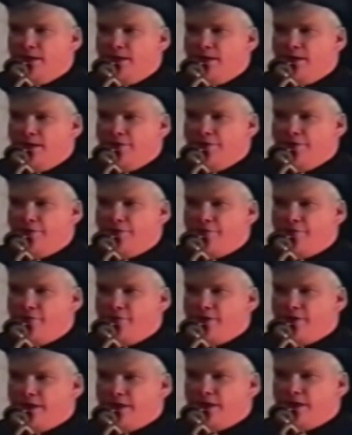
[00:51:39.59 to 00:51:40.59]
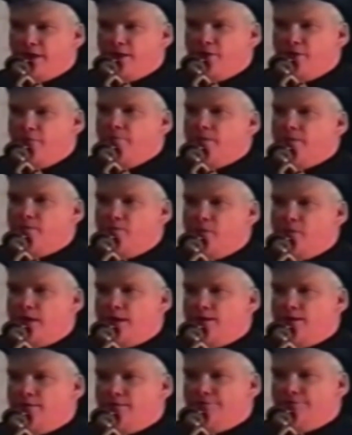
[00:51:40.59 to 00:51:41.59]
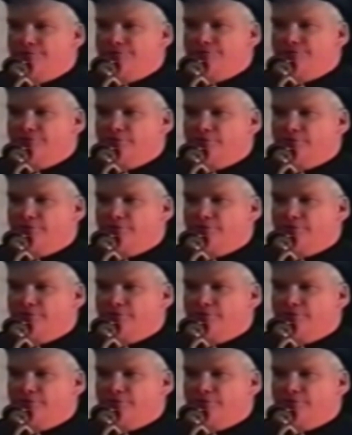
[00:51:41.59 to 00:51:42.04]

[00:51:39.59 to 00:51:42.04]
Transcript: 30 cubic miles.